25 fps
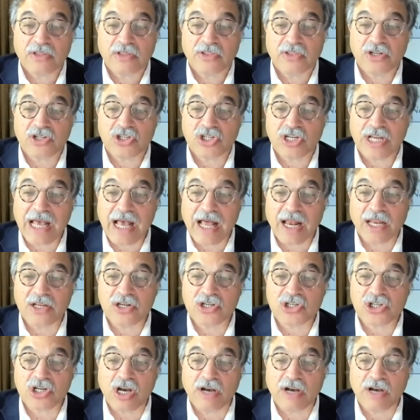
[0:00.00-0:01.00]
The
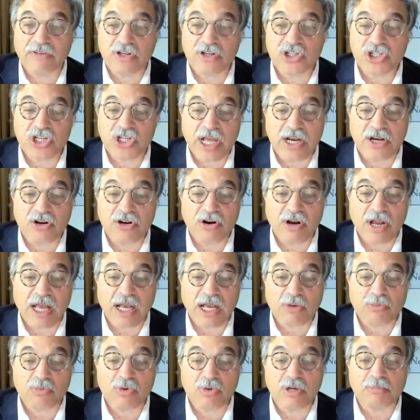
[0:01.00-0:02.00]
challenge of a gender
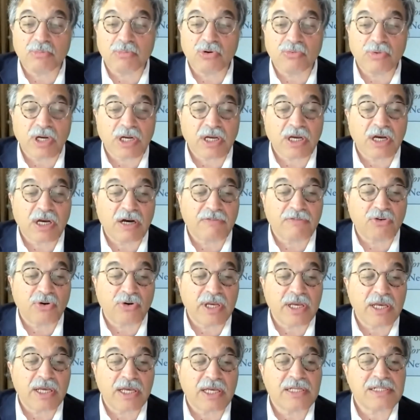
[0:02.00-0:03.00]
equitable
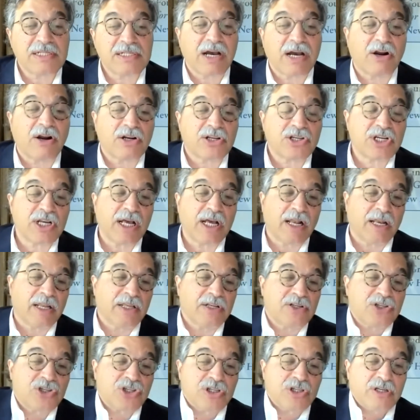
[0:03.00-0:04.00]
recovery is our
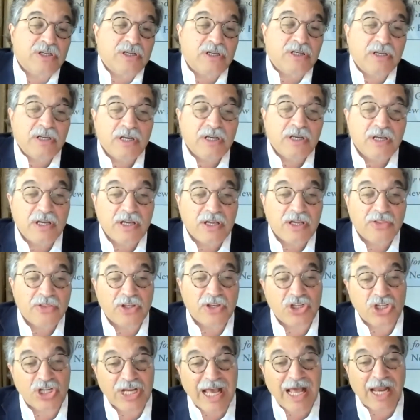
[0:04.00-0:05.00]
challenge. The
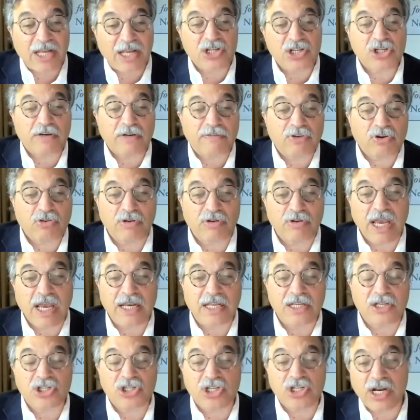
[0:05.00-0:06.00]
challenge of
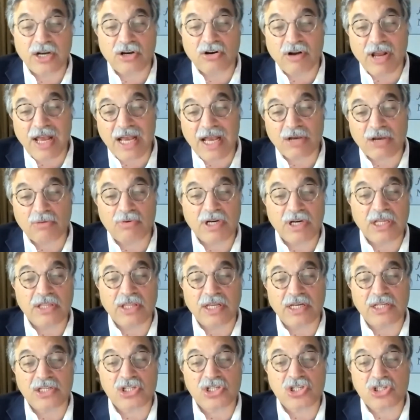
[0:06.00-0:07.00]
creating gender equity
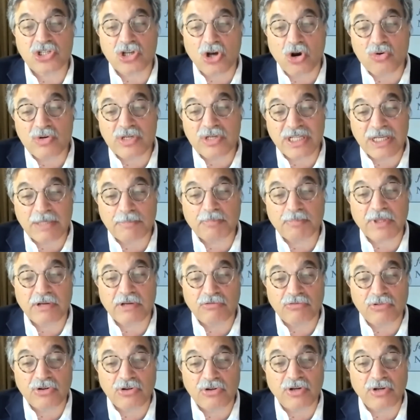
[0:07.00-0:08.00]
that is so deeply
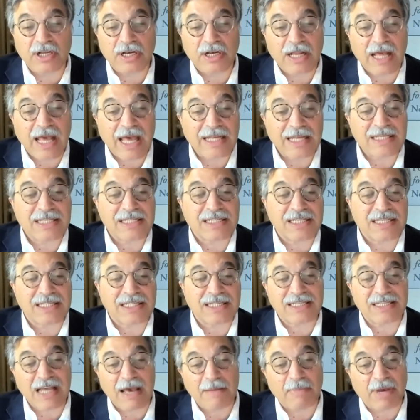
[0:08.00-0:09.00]
rooted and
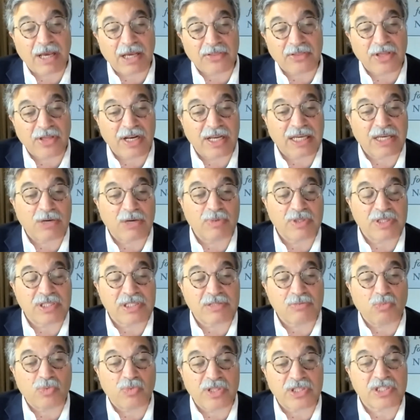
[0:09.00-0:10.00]
systemic that it can
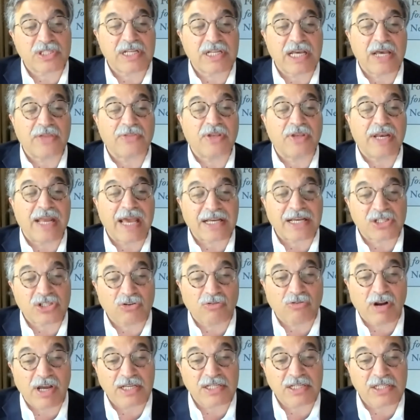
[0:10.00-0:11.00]
withstand the next
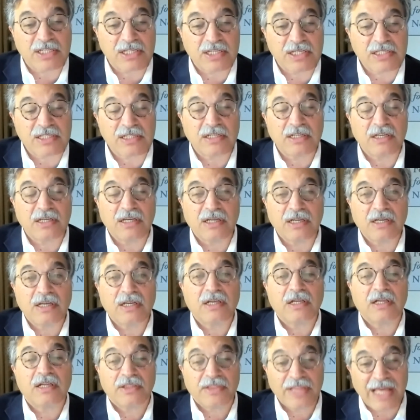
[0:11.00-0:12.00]
crisis,
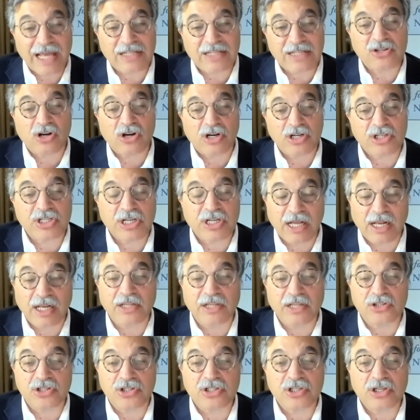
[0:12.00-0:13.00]
that's our
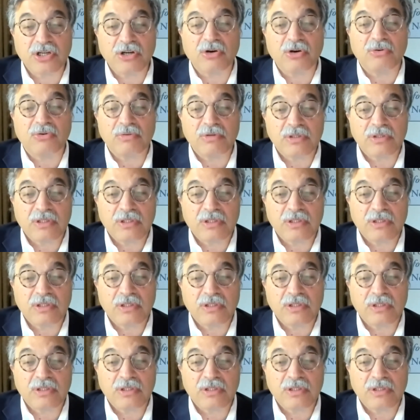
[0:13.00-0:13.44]
challenge too.